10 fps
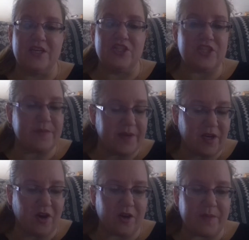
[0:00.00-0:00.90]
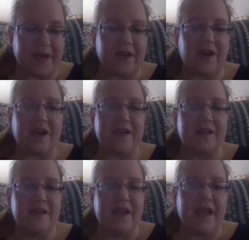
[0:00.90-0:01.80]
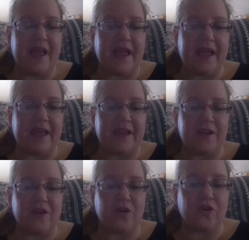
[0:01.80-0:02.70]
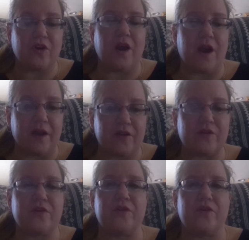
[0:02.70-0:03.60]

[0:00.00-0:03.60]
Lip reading: She'd been called by God, and her honor,